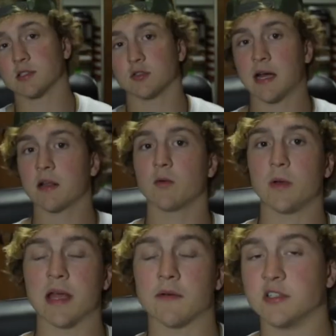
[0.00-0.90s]
So now that
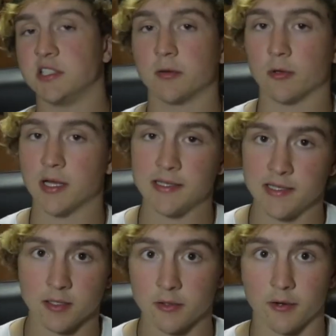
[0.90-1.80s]
we have a general
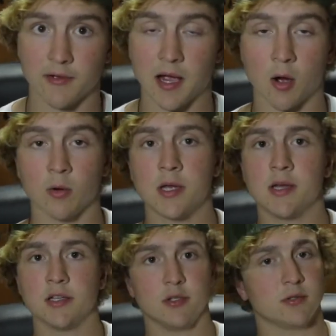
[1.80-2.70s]
idea of how
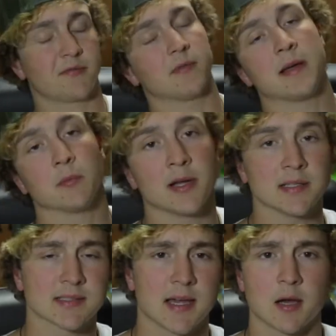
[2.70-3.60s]
to use frame
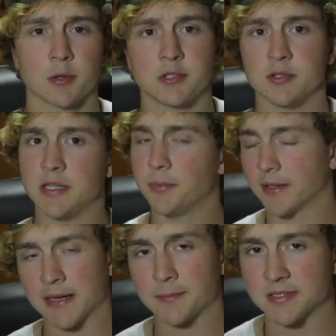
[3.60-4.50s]
rates, how to keep
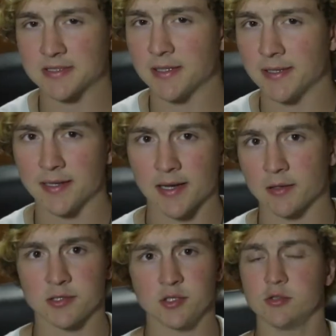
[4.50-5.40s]
your camera steady,
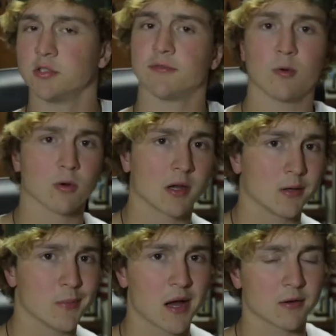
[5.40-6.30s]
how to use your foreground
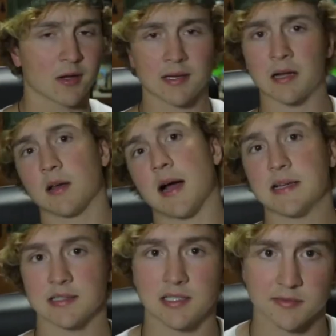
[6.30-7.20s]
and background, how to
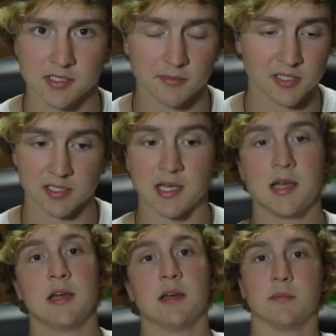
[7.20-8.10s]
isolate a subject,
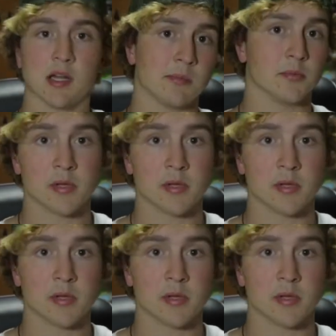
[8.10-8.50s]
blah blah